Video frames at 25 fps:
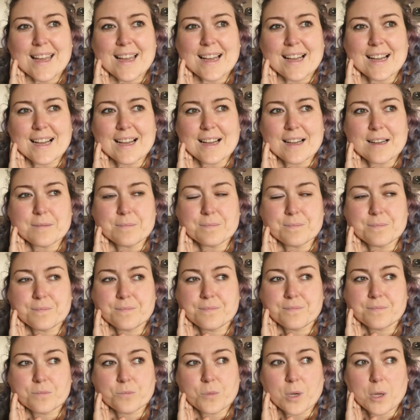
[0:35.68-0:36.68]

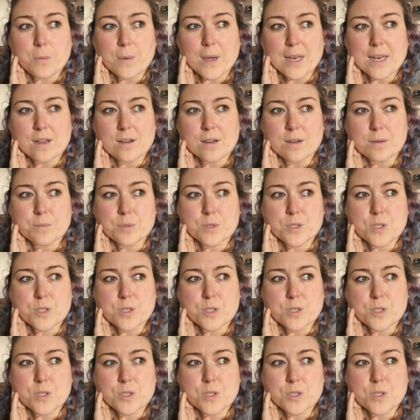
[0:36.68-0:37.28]
we went up